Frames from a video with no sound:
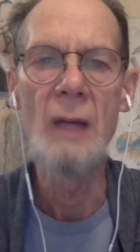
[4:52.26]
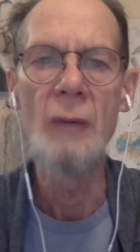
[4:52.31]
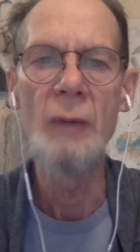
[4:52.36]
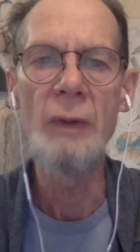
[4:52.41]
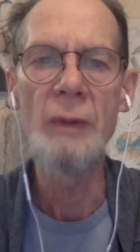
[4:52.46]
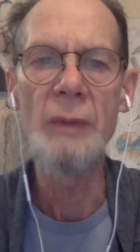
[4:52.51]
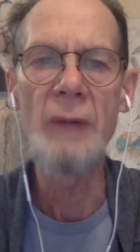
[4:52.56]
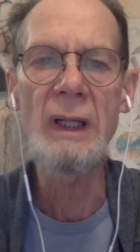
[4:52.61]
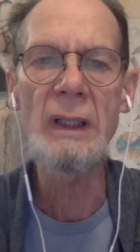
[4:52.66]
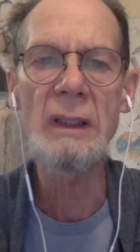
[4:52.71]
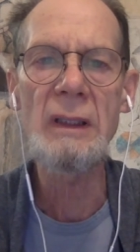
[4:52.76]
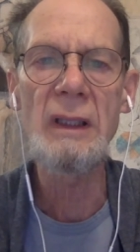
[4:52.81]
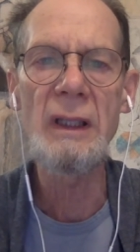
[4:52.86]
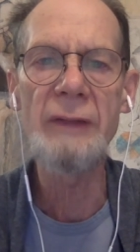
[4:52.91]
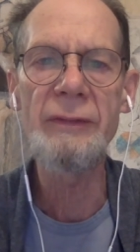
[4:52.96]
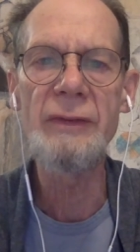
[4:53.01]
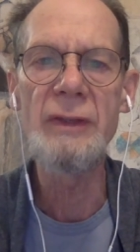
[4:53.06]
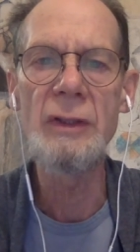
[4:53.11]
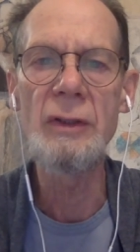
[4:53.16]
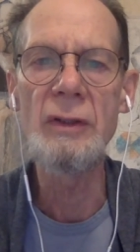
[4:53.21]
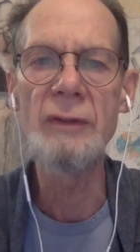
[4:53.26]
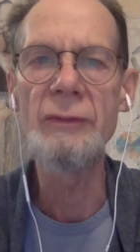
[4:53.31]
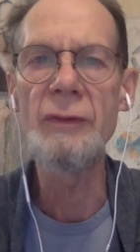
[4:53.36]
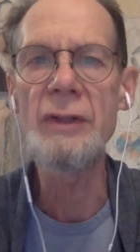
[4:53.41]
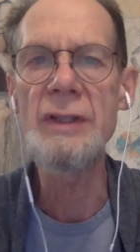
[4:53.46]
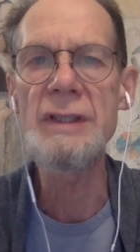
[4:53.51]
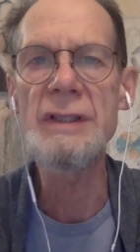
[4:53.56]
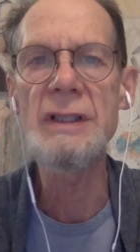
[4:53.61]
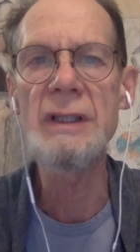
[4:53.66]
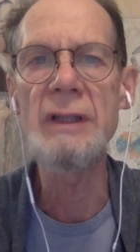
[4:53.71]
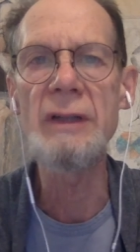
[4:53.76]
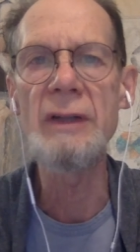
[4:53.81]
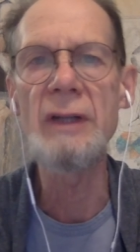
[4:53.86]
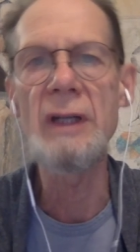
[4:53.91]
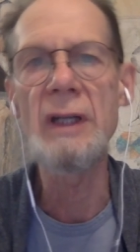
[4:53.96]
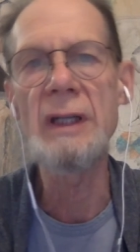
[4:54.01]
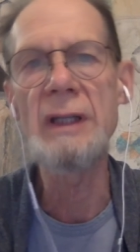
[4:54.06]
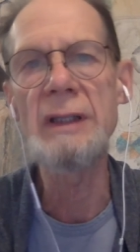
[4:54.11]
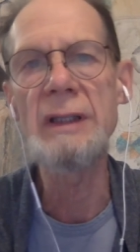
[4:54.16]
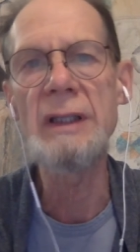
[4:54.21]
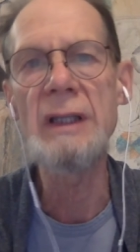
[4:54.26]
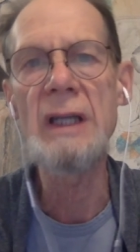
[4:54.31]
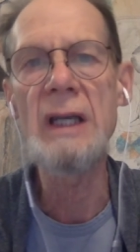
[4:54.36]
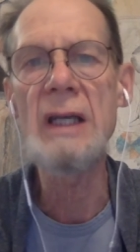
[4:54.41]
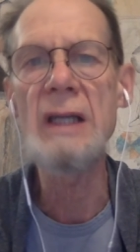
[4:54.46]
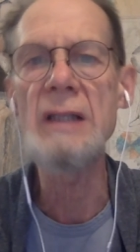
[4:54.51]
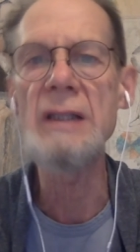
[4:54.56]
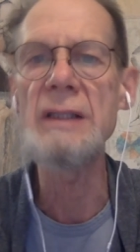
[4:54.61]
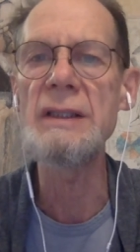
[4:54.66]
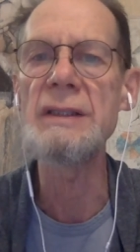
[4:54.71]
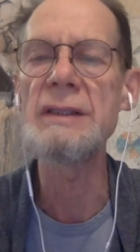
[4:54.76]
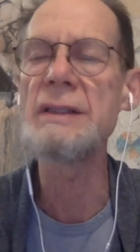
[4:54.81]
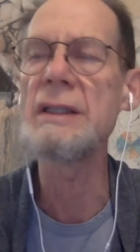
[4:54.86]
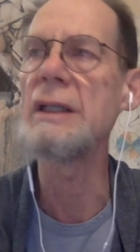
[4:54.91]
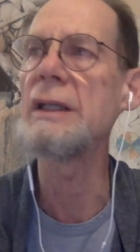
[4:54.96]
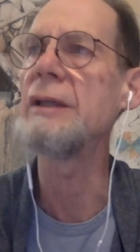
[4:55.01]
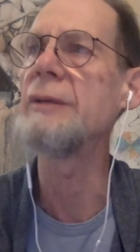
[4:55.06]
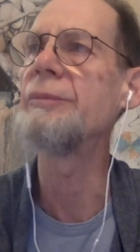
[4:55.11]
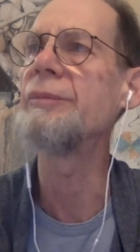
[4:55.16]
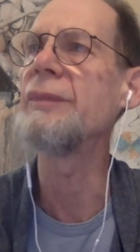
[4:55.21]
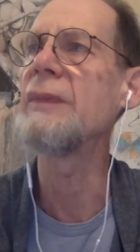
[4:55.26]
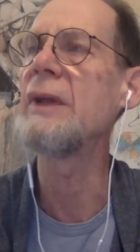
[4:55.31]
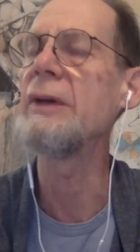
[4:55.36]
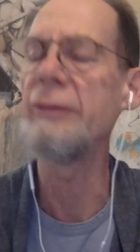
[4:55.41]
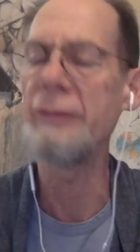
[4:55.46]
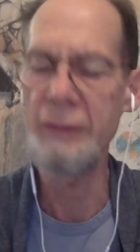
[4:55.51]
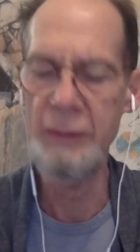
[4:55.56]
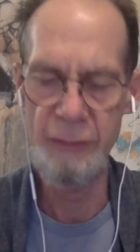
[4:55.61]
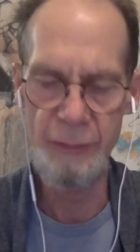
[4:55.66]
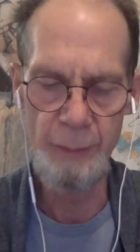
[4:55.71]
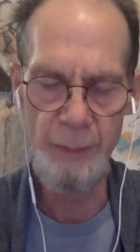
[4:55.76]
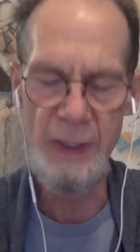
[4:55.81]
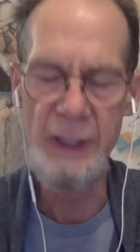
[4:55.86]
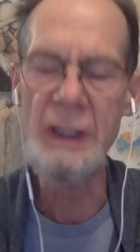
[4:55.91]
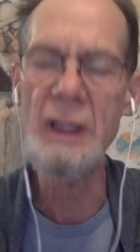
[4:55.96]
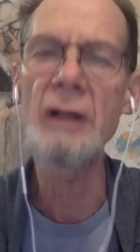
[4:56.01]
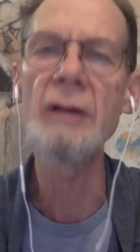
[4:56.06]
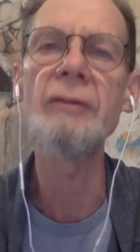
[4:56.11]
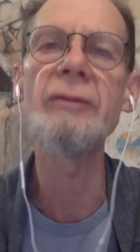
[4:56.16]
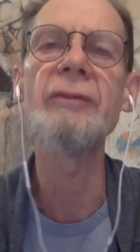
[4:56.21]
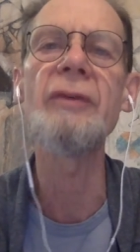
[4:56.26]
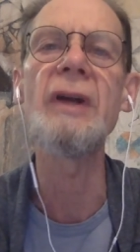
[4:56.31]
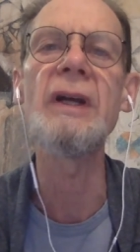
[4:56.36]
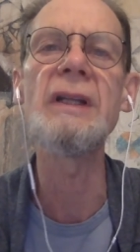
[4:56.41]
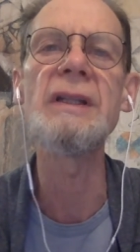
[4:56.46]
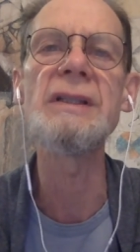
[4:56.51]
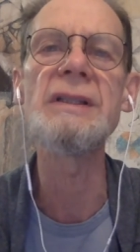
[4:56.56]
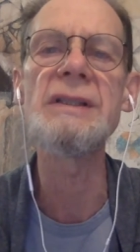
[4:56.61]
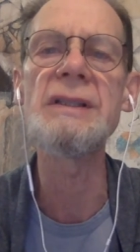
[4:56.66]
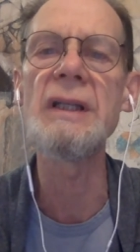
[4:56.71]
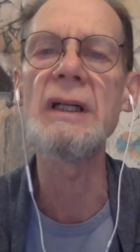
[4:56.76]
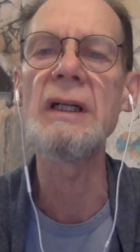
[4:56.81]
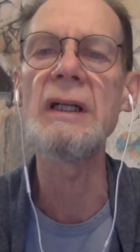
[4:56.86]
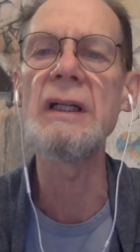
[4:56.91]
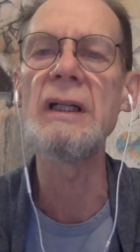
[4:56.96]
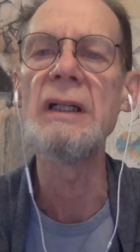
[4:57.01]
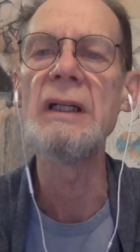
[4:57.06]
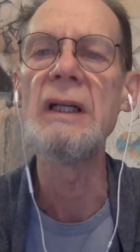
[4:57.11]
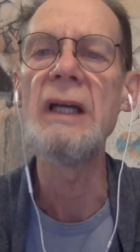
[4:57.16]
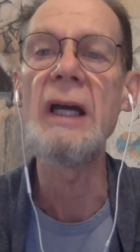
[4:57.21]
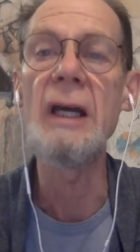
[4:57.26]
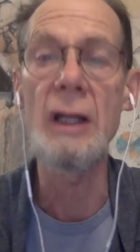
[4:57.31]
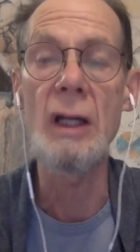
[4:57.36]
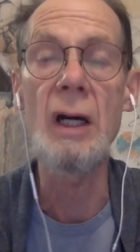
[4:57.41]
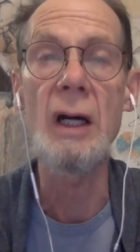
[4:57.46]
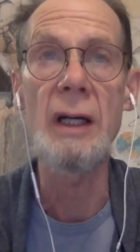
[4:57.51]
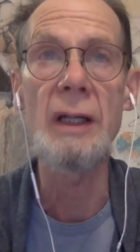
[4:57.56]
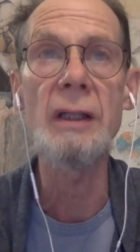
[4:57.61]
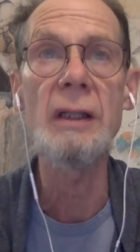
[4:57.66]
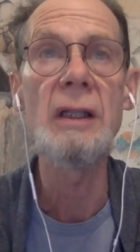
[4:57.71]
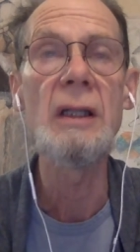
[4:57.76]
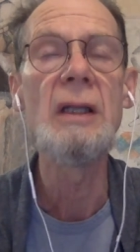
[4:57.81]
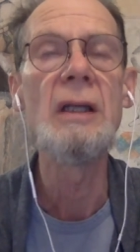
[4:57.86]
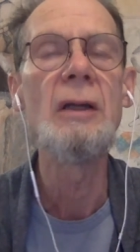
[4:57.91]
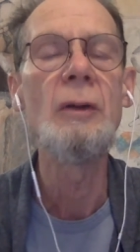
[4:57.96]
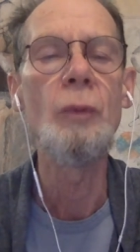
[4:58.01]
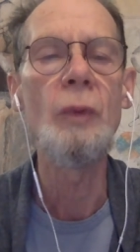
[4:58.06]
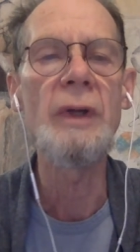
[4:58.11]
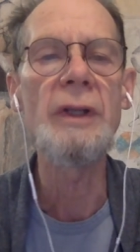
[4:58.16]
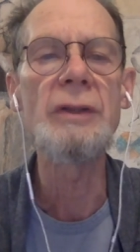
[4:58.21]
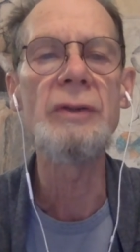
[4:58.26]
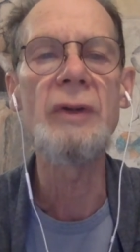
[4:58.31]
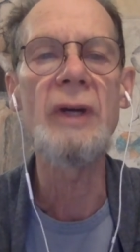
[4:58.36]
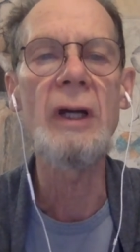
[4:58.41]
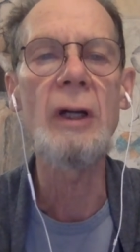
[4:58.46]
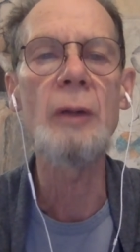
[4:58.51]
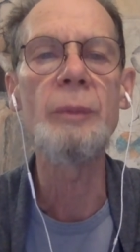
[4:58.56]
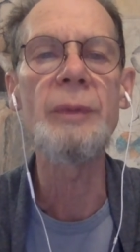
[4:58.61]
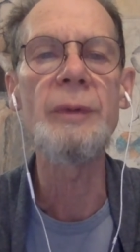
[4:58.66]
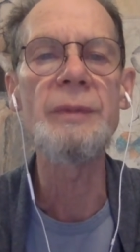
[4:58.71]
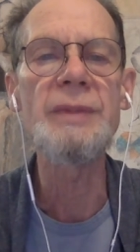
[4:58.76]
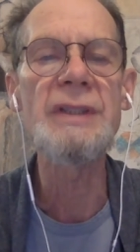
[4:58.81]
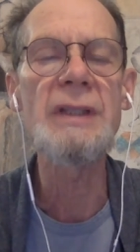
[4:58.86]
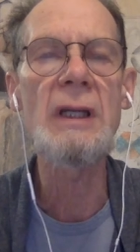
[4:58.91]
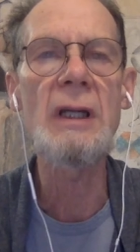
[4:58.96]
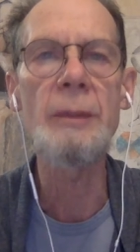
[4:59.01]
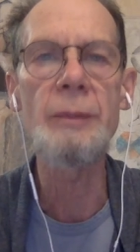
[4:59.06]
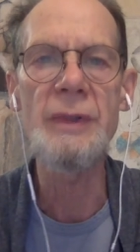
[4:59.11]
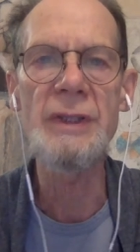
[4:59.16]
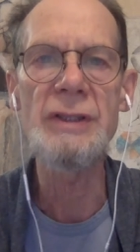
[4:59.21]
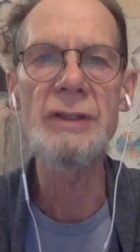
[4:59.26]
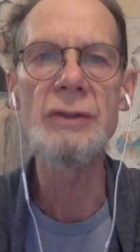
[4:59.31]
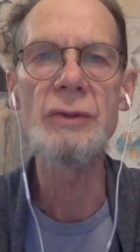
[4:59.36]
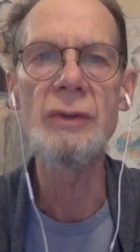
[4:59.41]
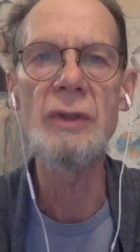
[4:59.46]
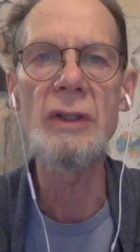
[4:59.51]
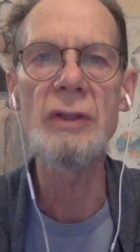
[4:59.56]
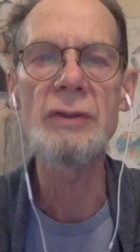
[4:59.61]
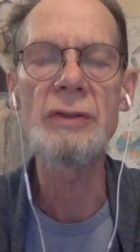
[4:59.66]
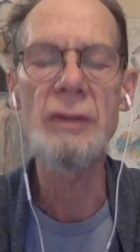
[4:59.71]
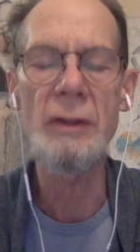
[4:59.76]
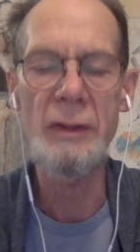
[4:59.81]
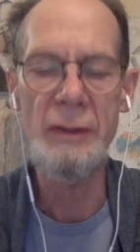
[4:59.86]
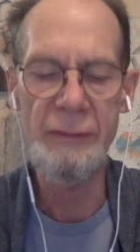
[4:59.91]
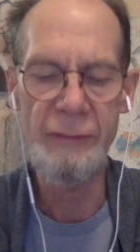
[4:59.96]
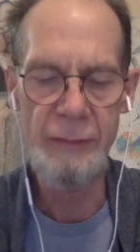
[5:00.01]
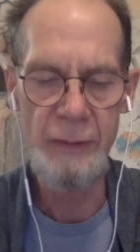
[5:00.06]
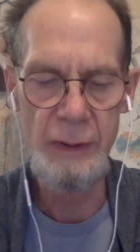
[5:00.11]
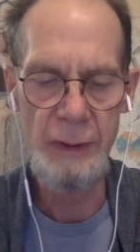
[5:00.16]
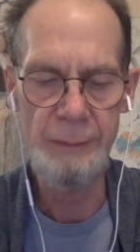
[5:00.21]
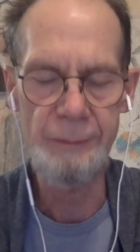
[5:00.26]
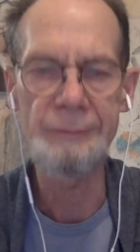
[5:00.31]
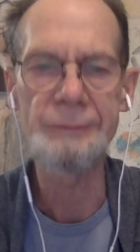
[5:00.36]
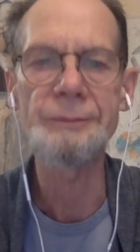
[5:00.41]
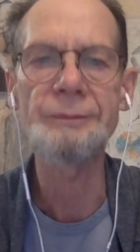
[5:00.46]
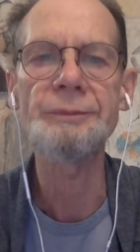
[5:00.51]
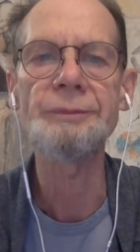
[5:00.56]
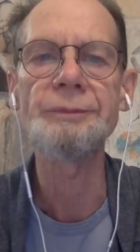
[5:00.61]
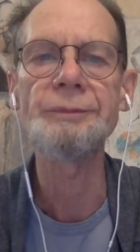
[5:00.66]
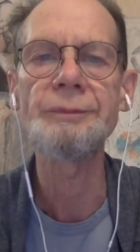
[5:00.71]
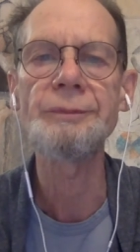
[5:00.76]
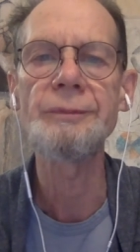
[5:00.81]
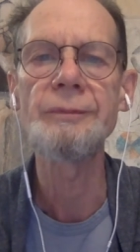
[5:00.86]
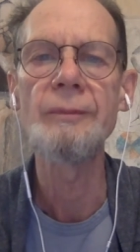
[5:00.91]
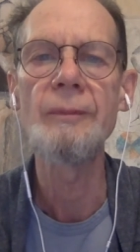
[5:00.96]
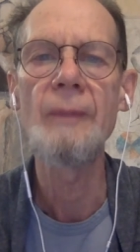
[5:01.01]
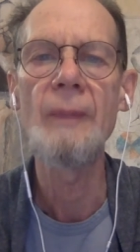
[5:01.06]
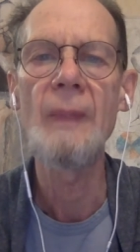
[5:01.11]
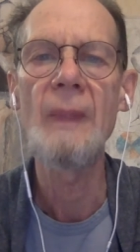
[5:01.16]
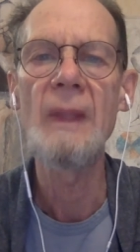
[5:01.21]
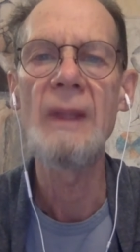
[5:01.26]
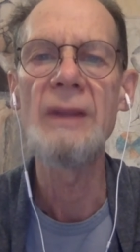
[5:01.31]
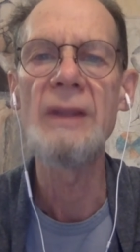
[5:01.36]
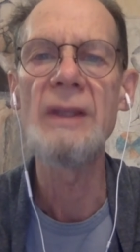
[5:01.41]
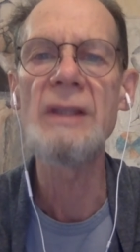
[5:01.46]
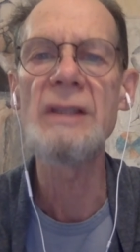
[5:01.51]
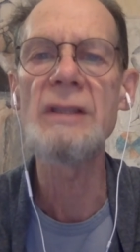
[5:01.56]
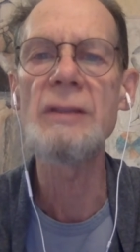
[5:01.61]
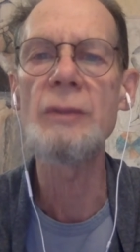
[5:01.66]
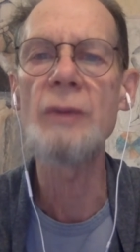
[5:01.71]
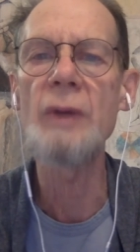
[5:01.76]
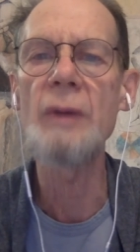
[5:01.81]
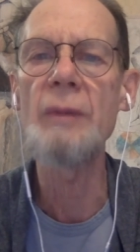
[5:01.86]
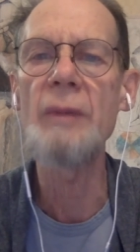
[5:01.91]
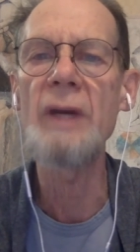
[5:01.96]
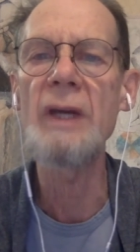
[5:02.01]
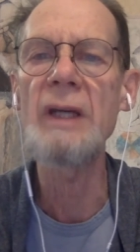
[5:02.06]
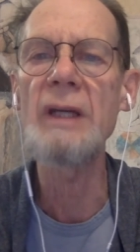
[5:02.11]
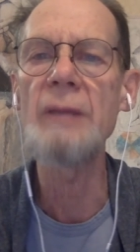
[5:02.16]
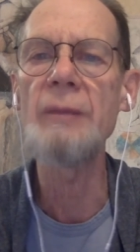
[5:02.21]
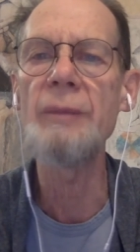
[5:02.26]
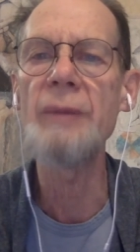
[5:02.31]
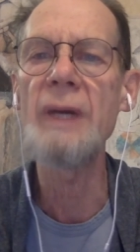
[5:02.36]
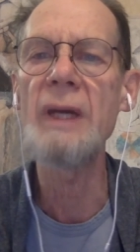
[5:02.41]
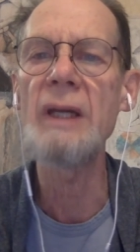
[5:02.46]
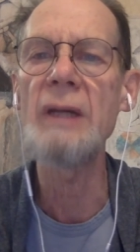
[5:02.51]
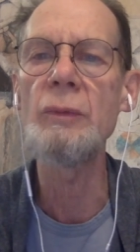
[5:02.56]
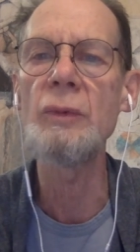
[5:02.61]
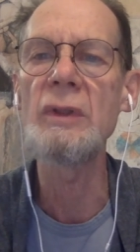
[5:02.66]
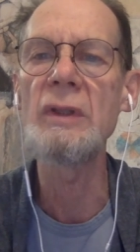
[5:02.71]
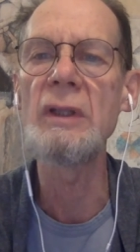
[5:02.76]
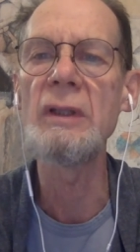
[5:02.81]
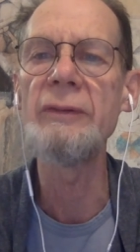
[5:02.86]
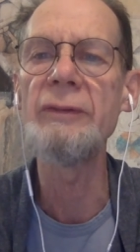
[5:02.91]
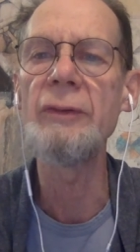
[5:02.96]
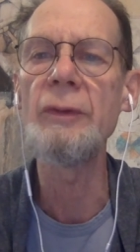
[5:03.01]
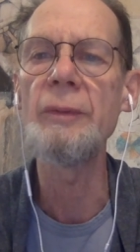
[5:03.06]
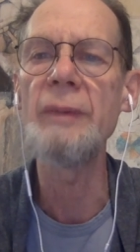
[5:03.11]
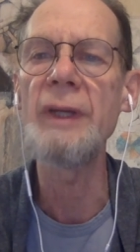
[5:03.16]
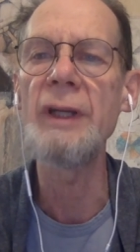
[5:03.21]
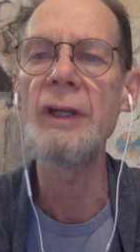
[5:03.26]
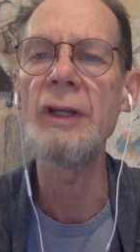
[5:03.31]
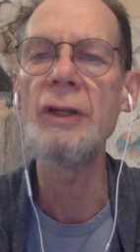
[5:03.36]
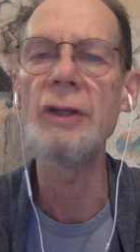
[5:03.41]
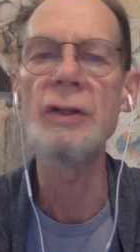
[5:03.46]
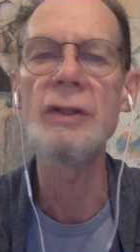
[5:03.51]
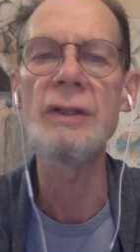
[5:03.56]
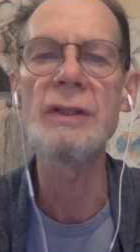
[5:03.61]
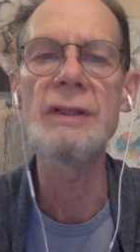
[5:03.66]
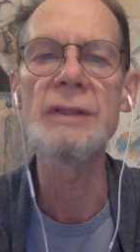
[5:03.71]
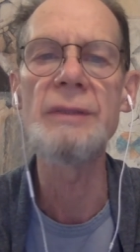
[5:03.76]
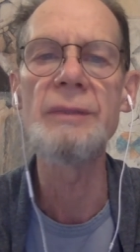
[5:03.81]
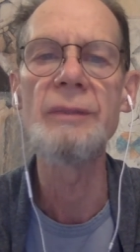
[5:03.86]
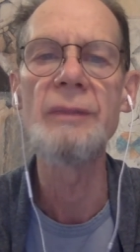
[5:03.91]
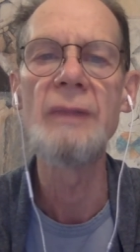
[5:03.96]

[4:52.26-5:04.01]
When Mike left the university in the 1980s, uh, a few of my young friends uh, and I went to help him set up his studios on the farm. This is where Mike and Patty would live for many years.